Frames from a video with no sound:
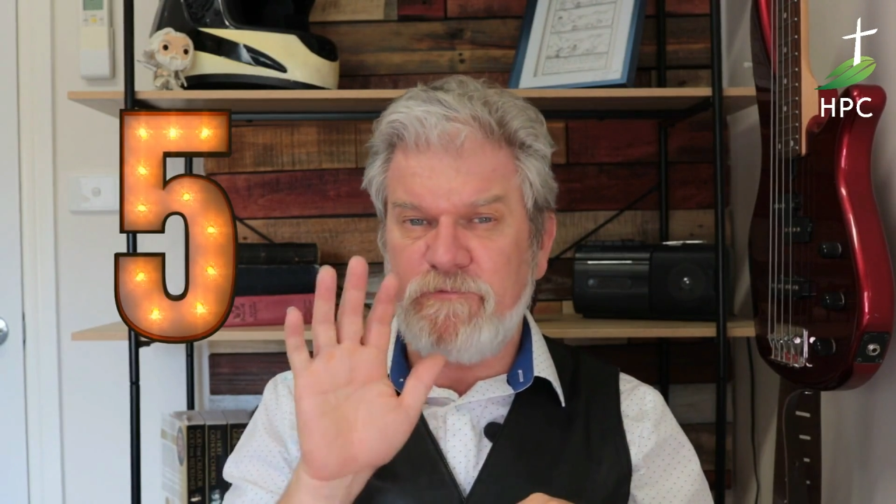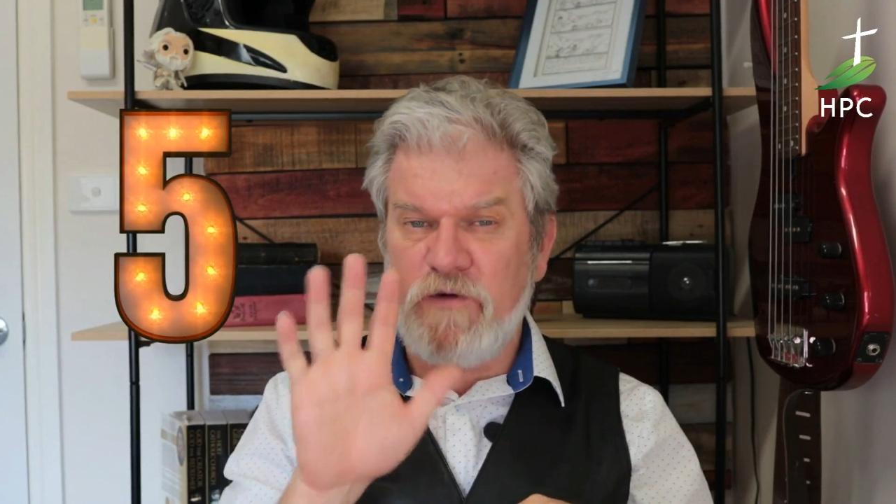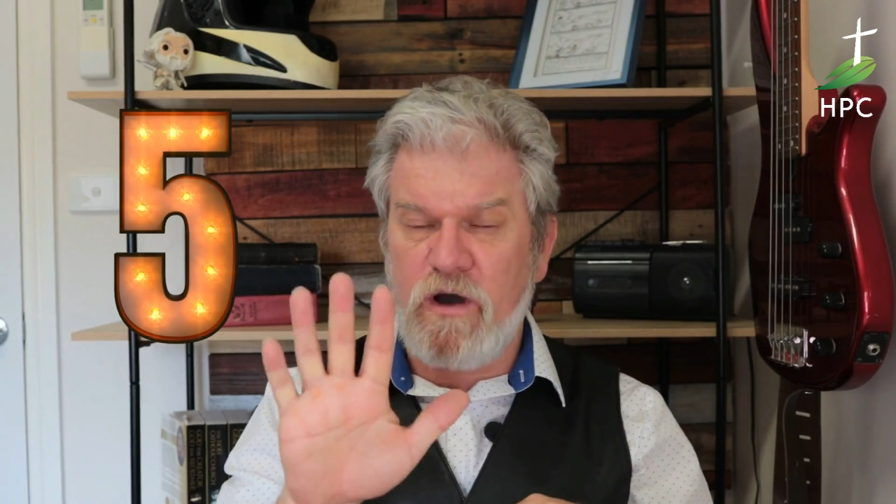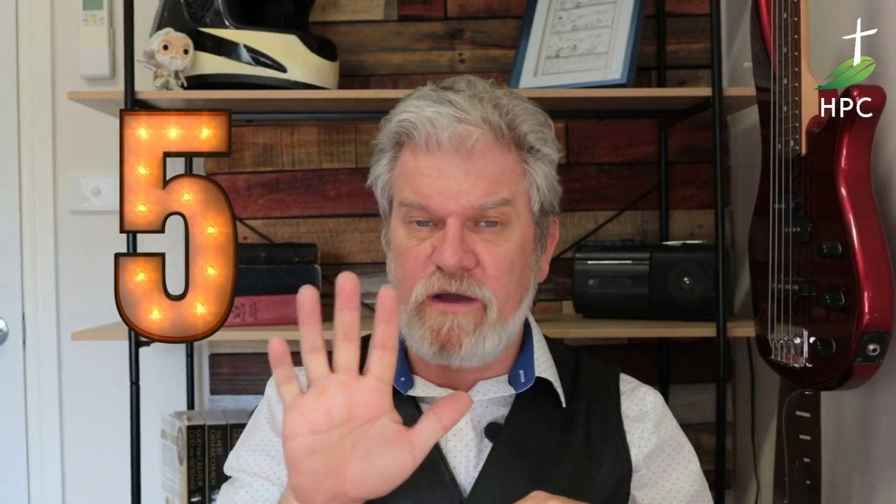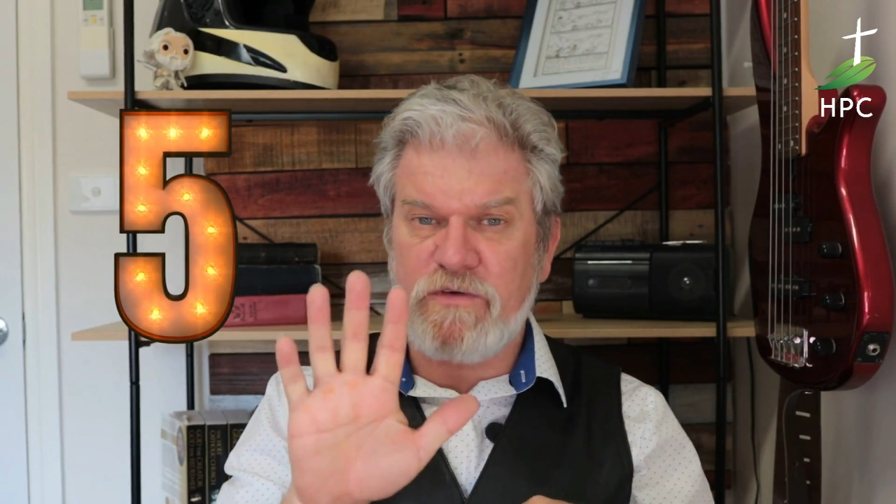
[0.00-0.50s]

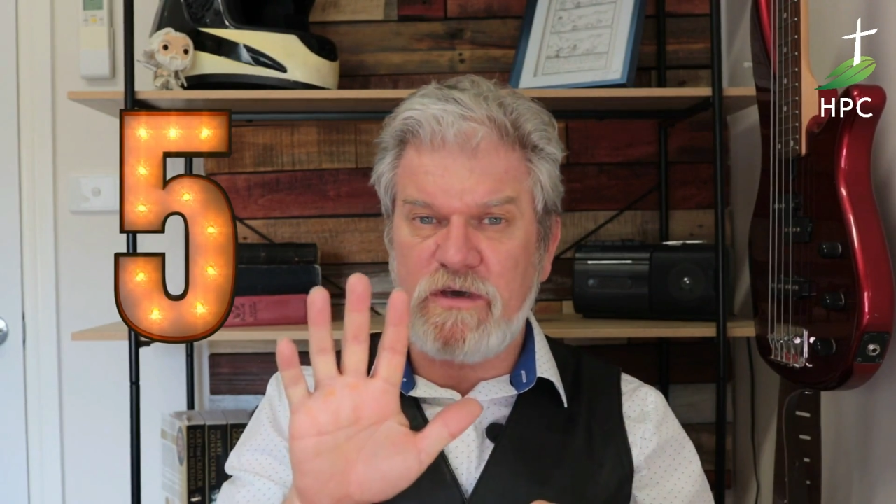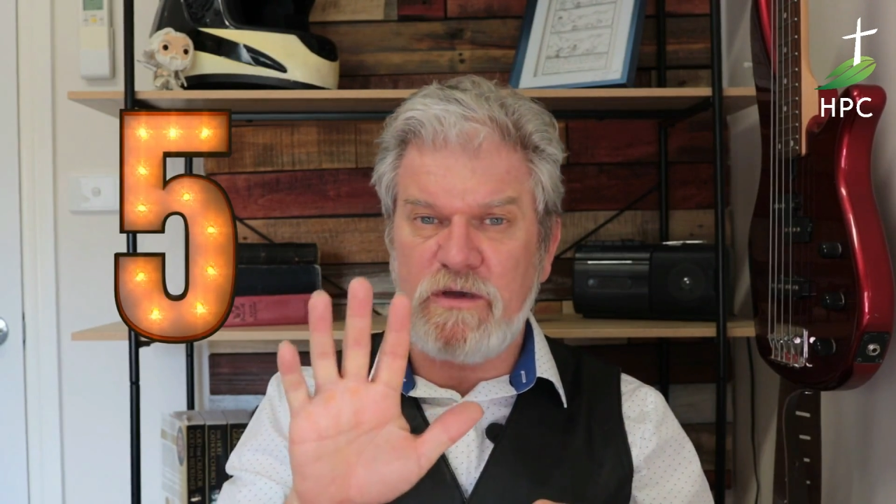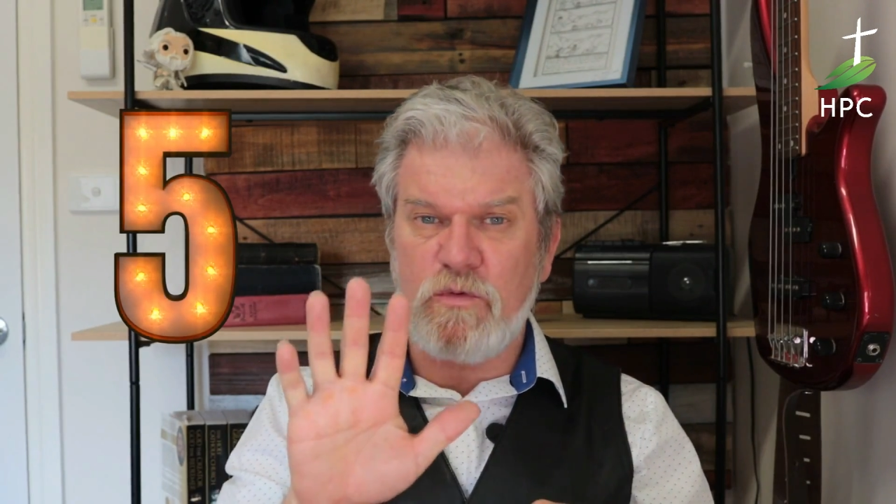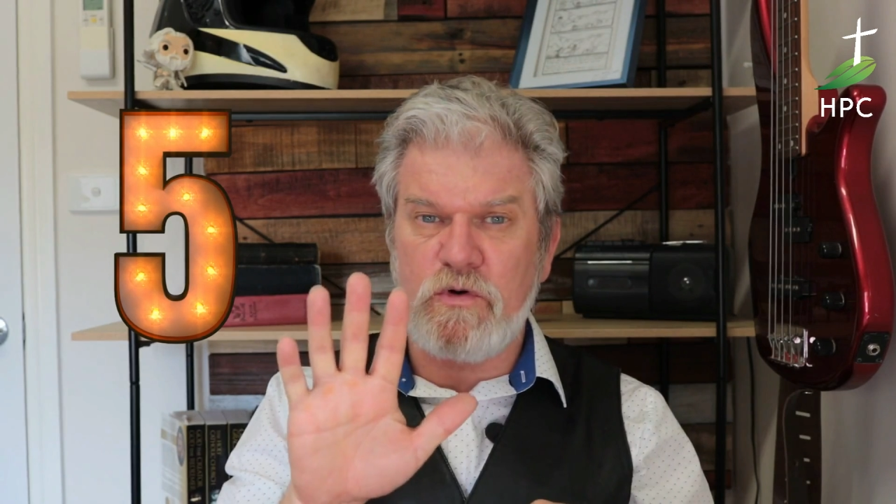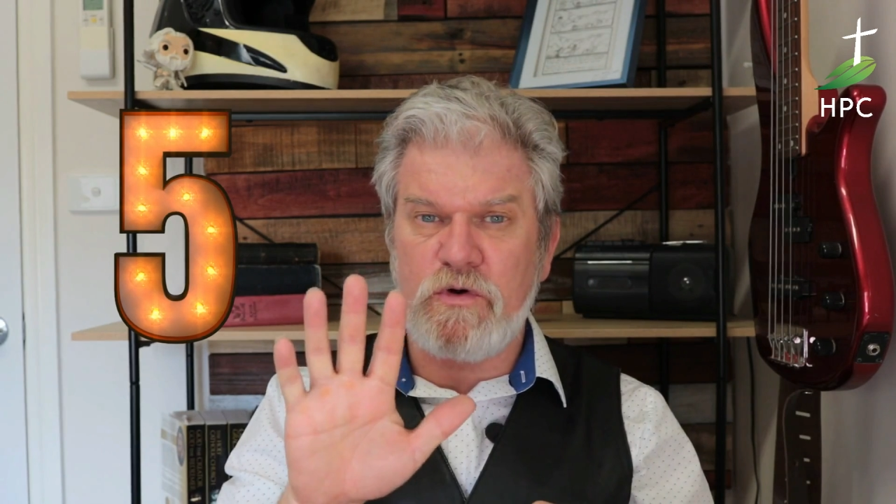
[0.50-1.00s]
five
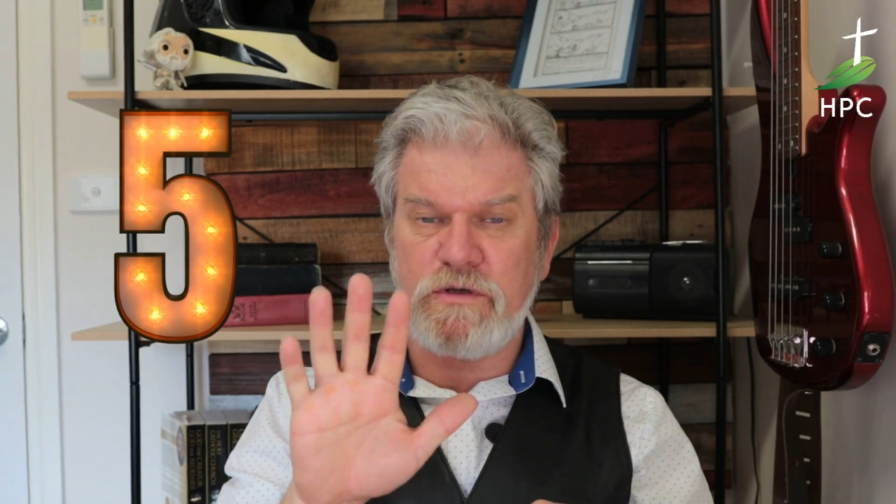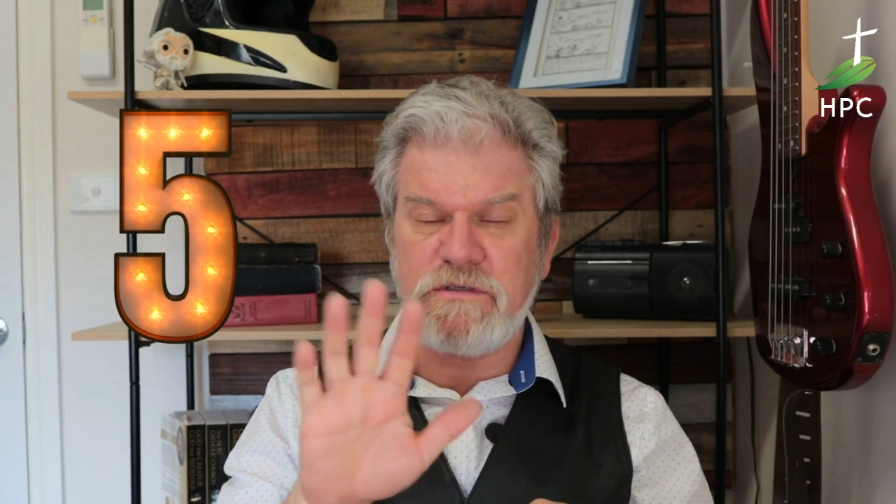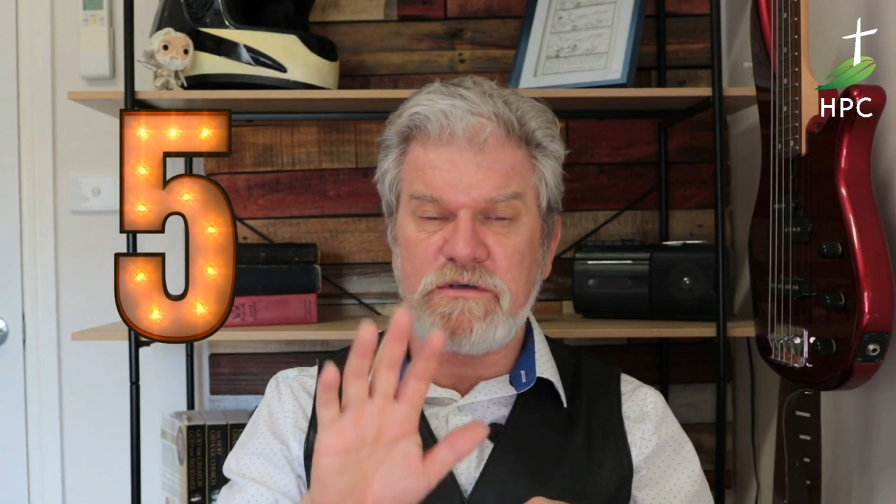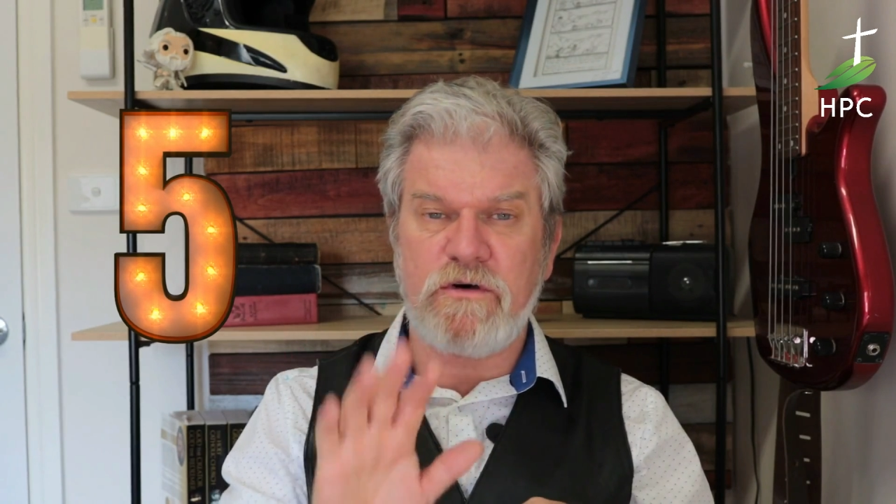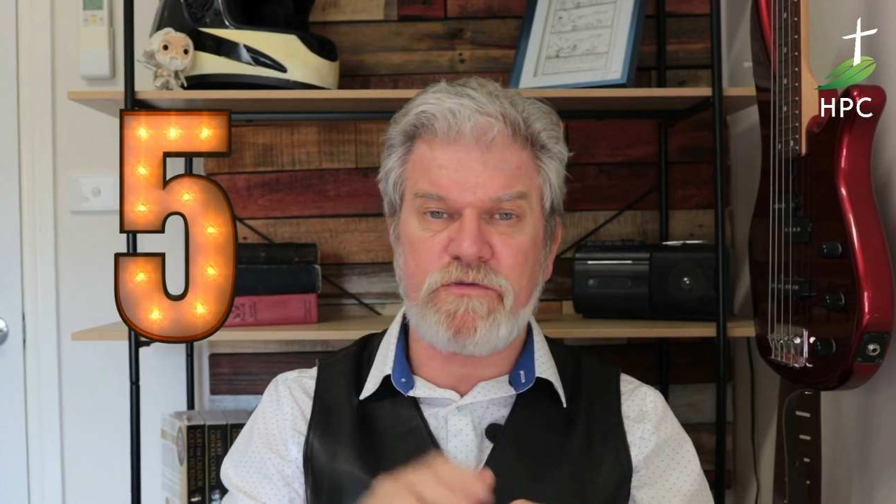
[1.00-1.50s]
key
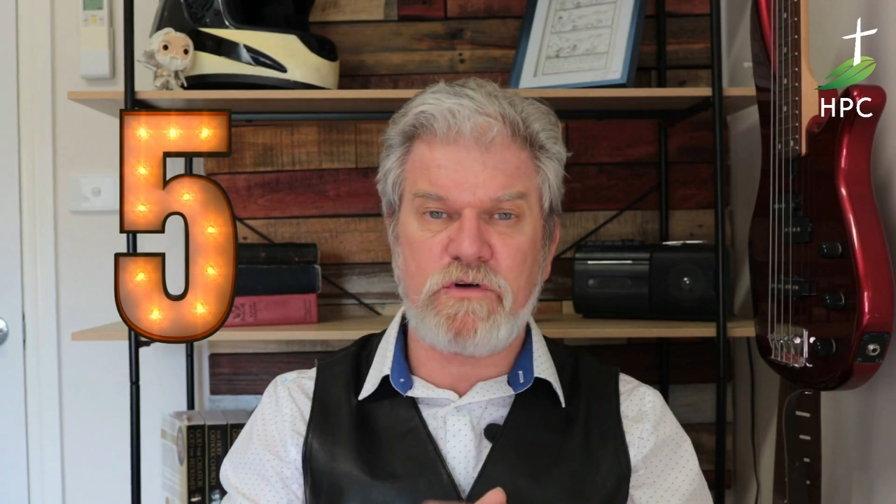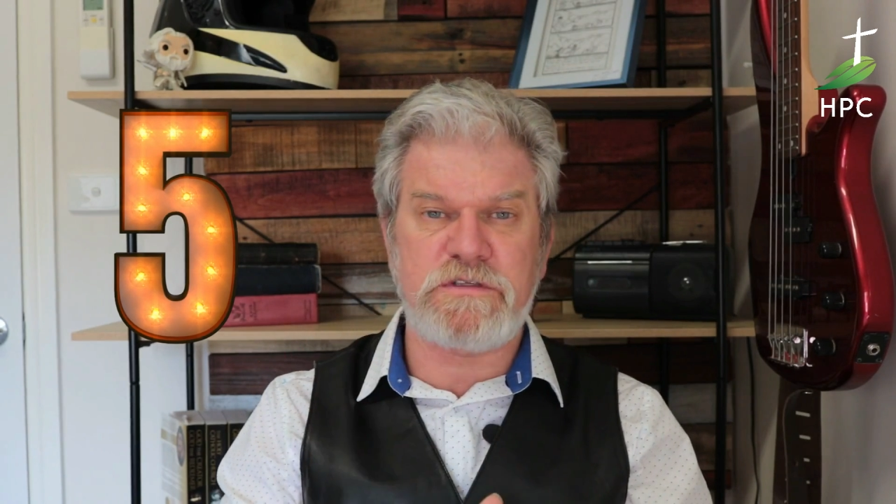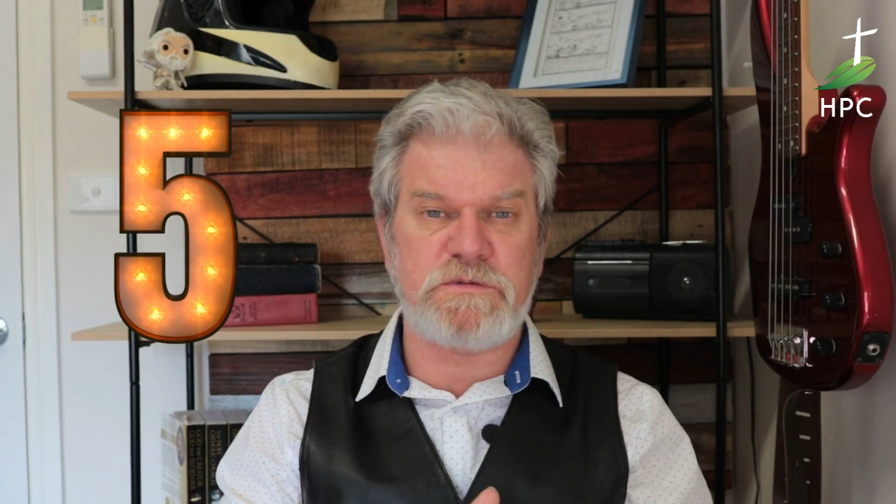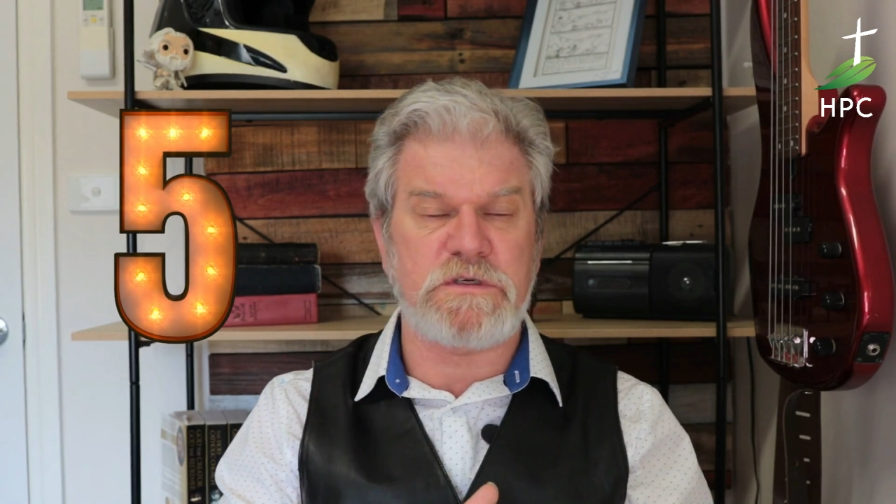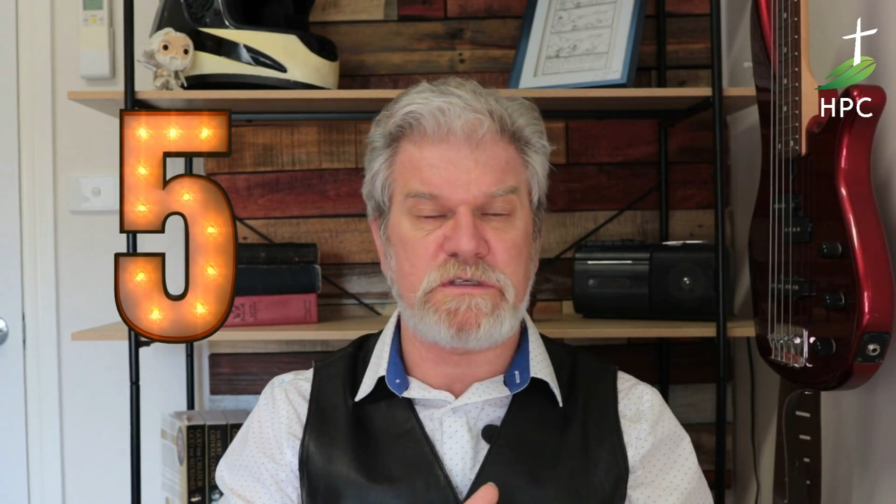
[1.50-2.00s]
words of
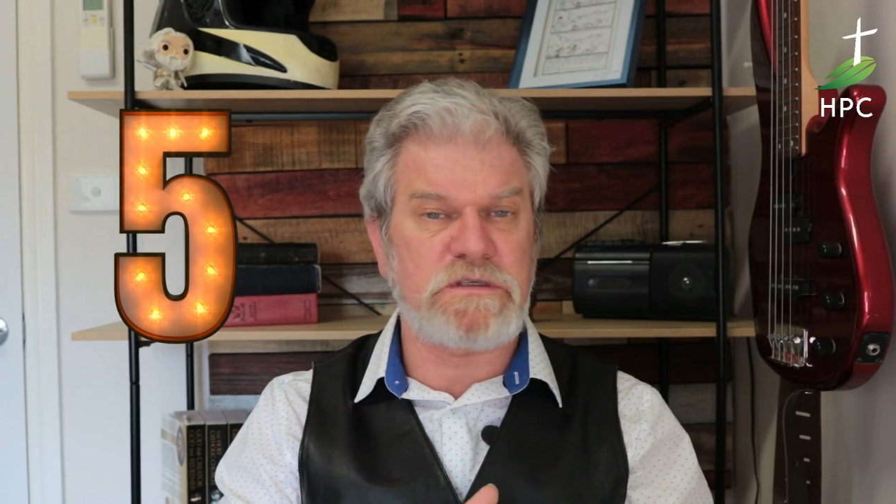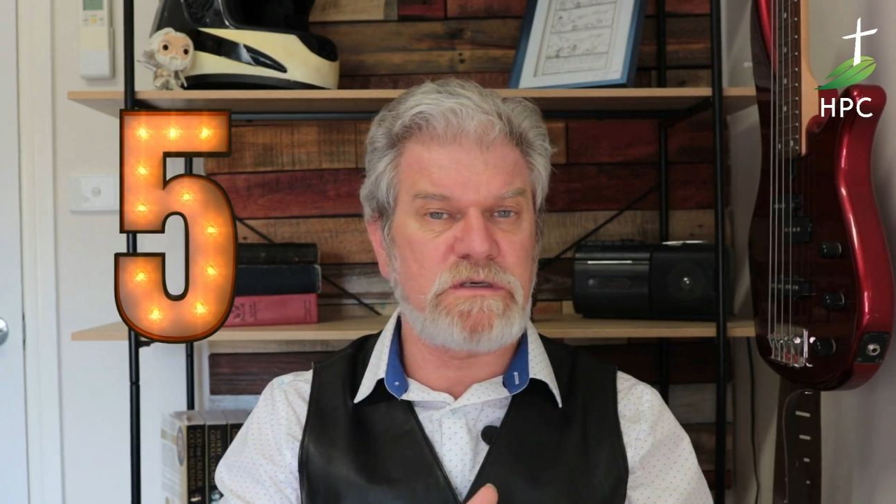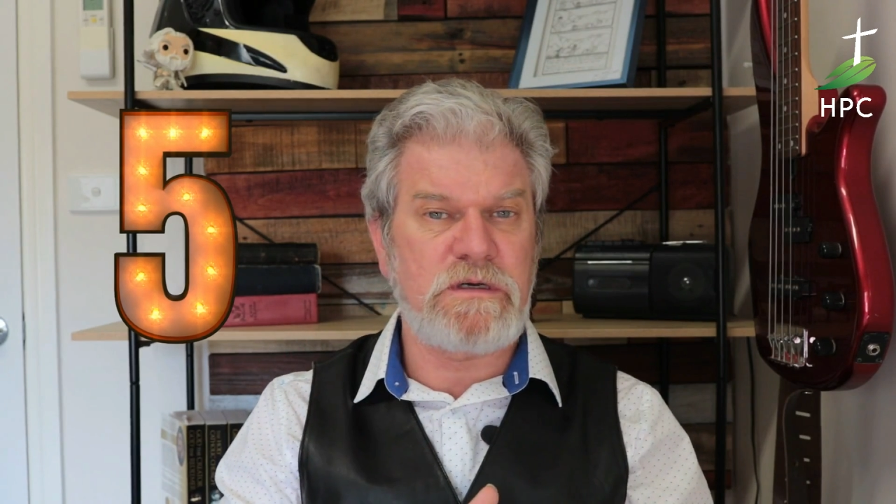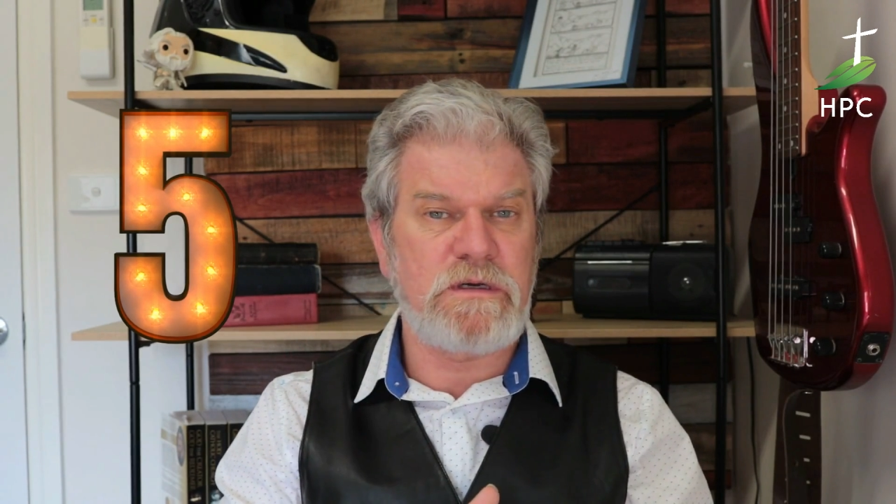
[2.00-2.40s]
Christmas.